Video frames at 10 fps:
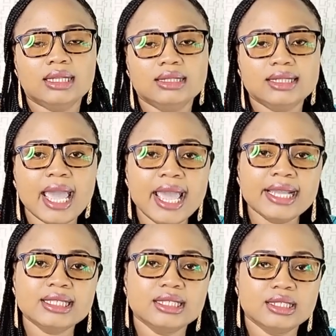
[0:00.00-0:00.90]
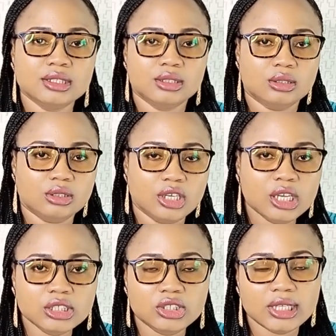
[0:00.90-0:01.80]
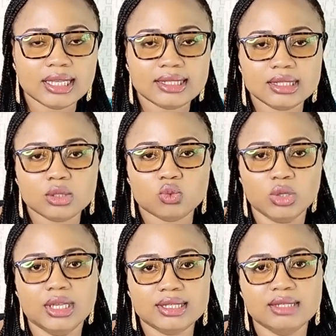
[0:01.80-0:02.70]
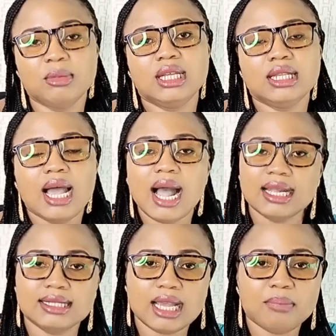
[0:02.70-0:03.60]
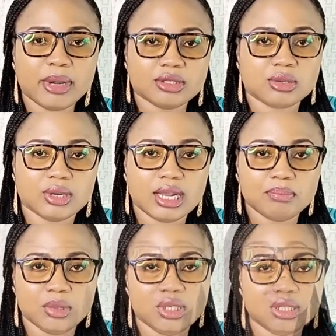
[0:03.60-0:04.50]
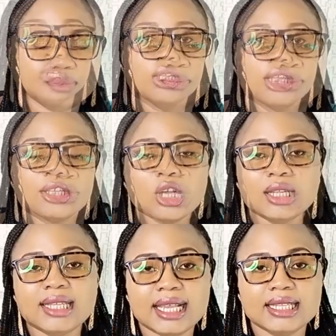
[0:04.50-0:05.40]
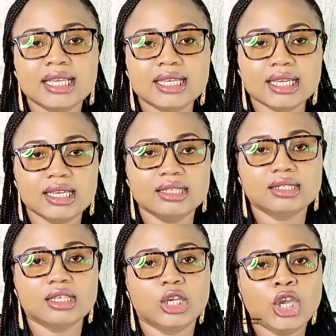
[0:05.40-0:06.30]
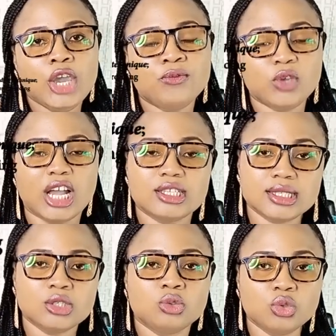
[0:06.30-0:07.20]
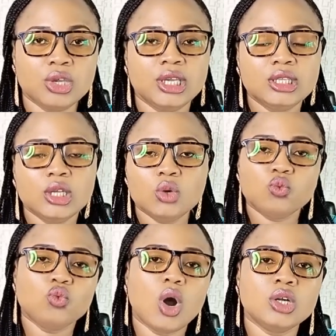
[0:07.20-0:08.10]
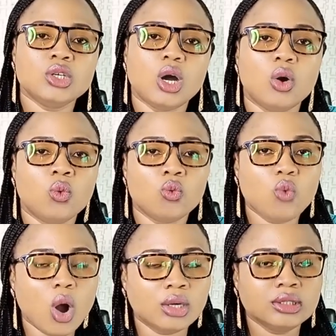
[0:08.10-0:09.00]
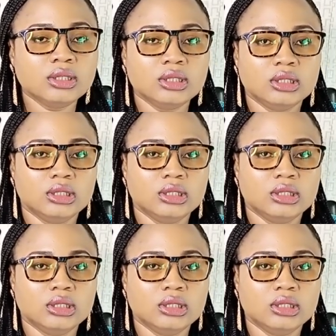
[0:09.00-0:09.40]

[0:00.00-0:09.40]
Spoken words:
then inject it with the semen at that particular pig. The third technique is, if you are still doing one-on-one,